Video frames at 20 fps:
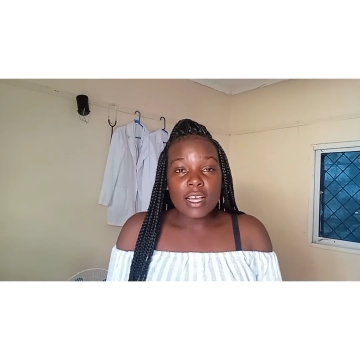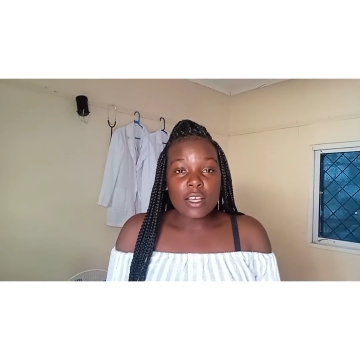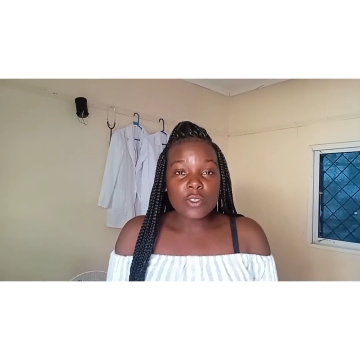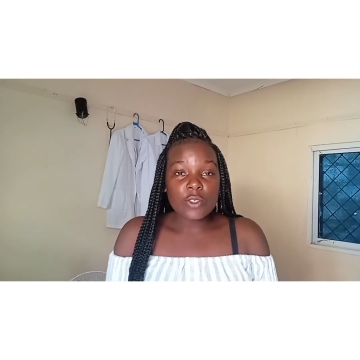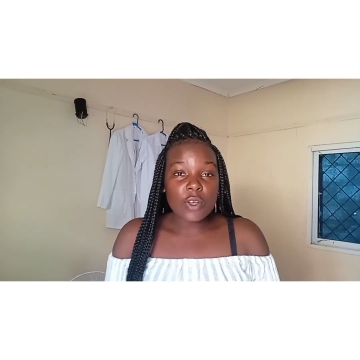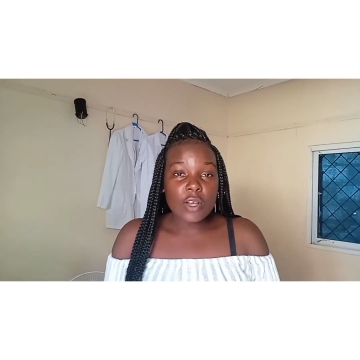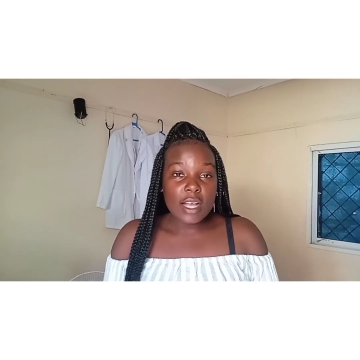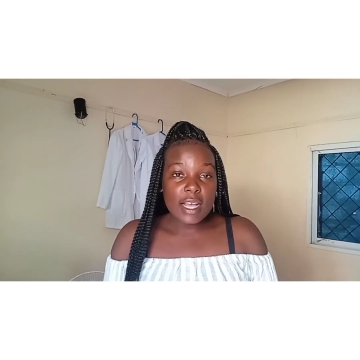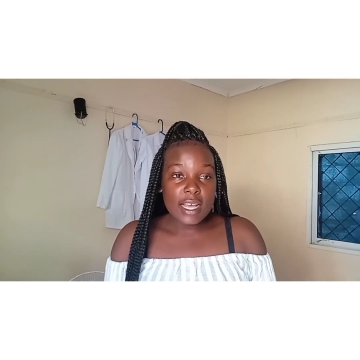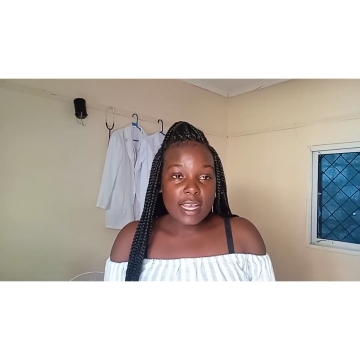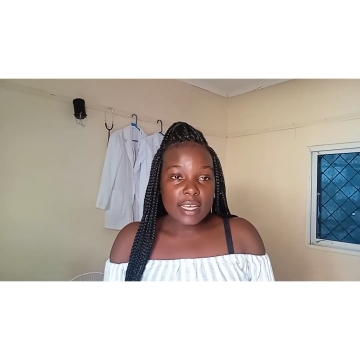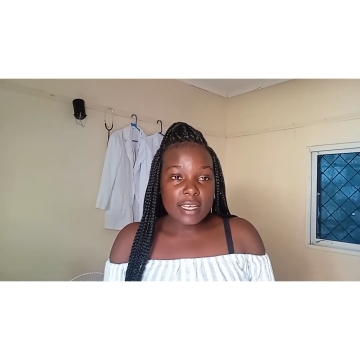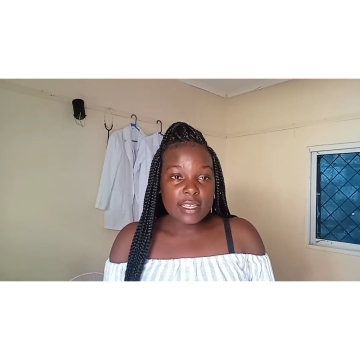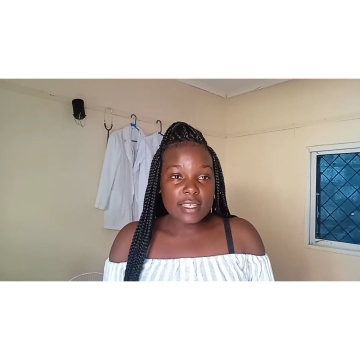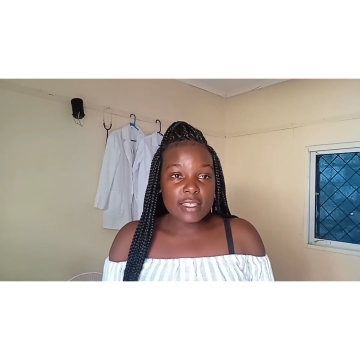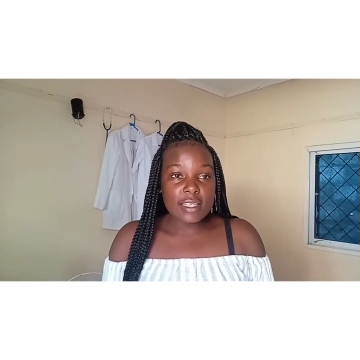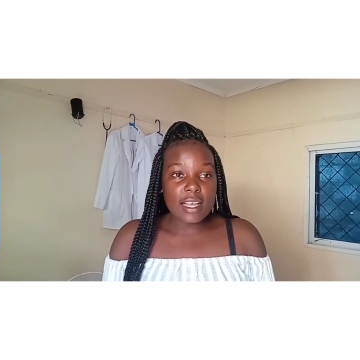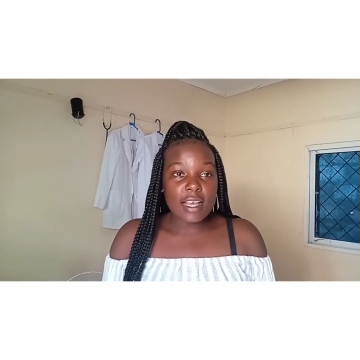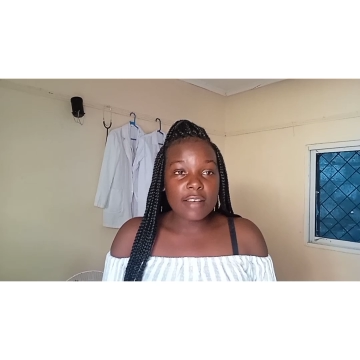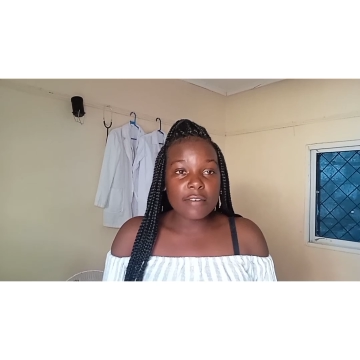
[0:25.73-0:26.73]
So
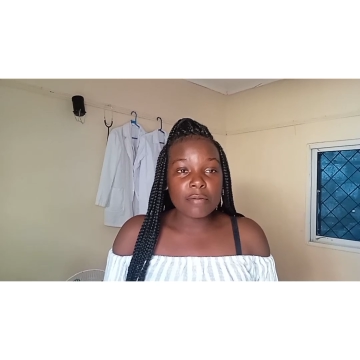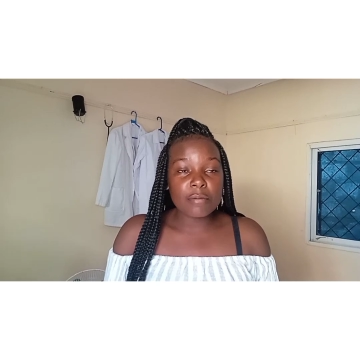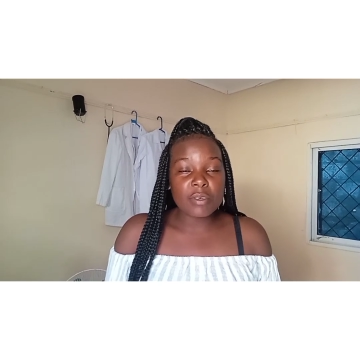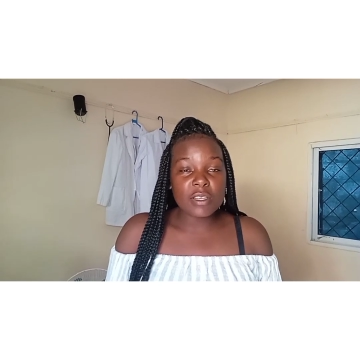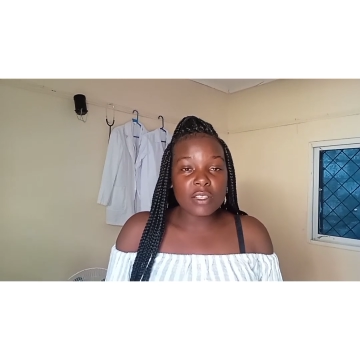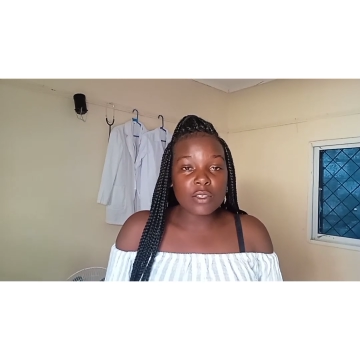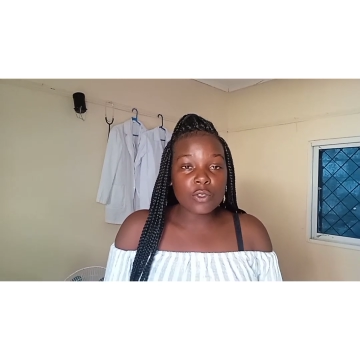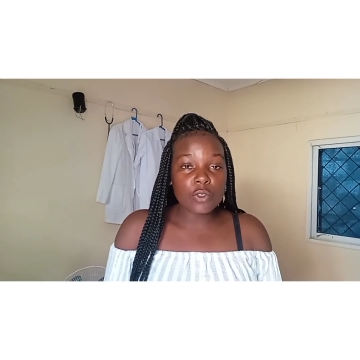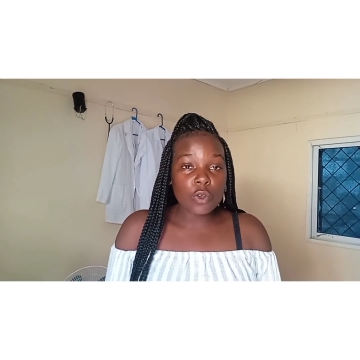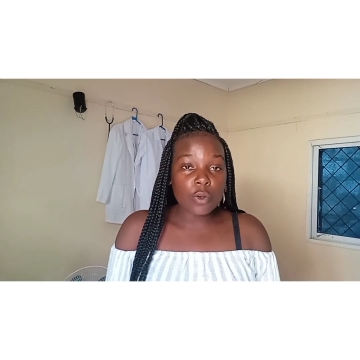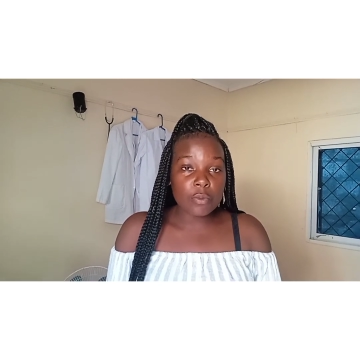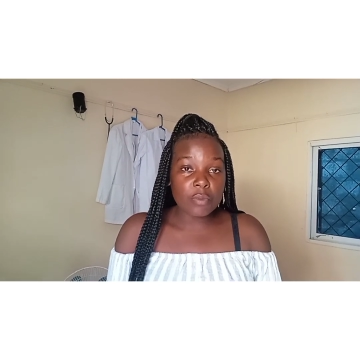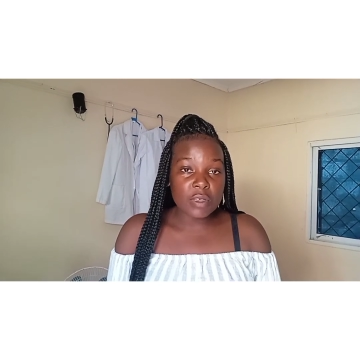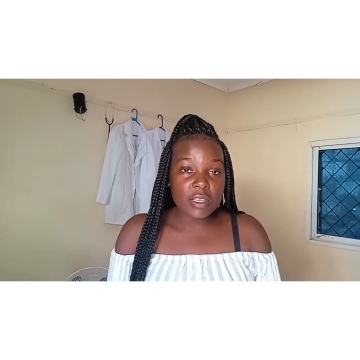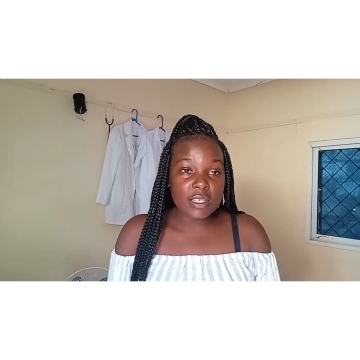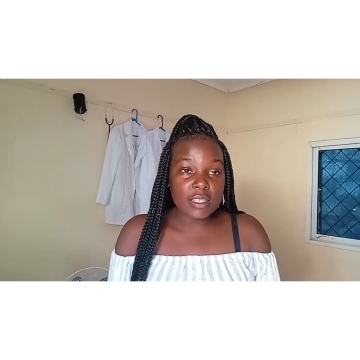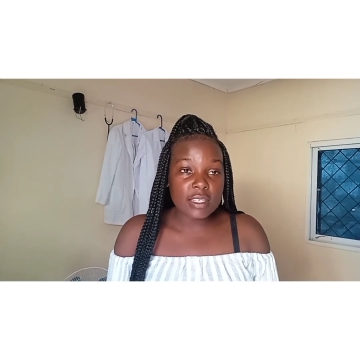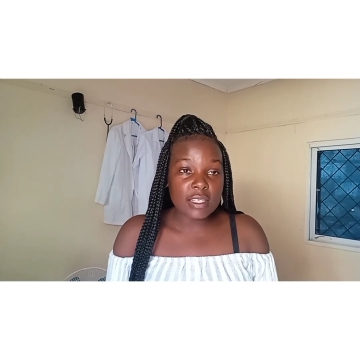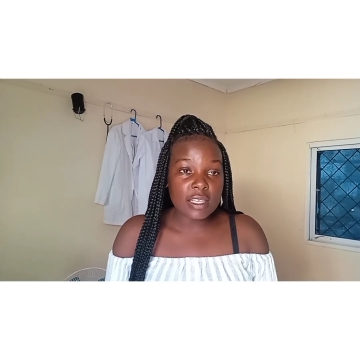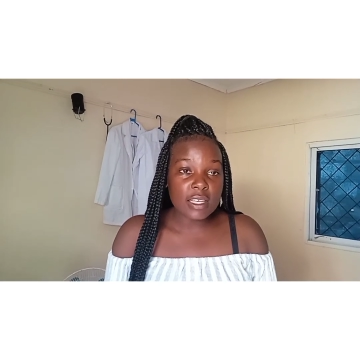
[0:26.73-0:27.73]
guys, I've been so
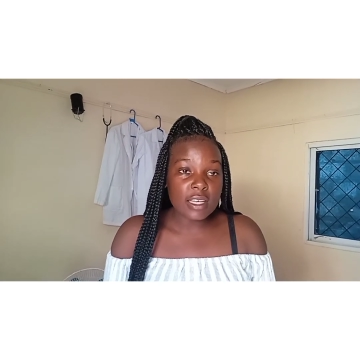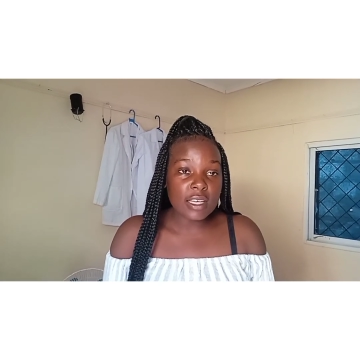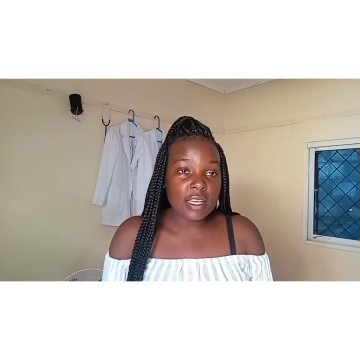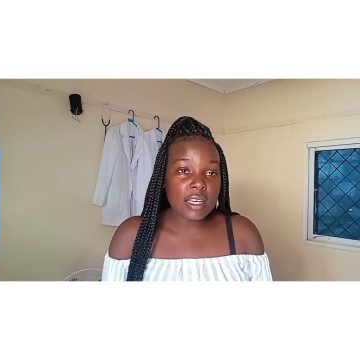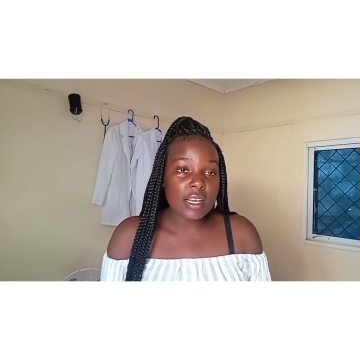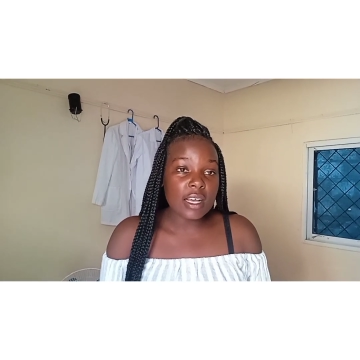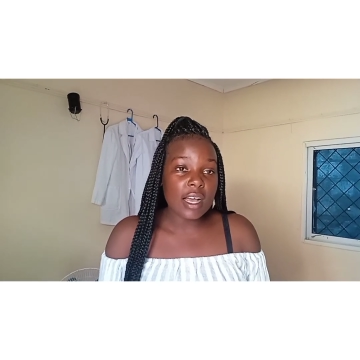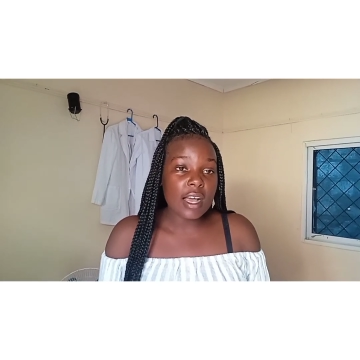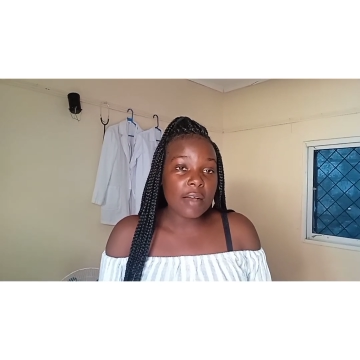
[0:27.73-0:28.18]
busy.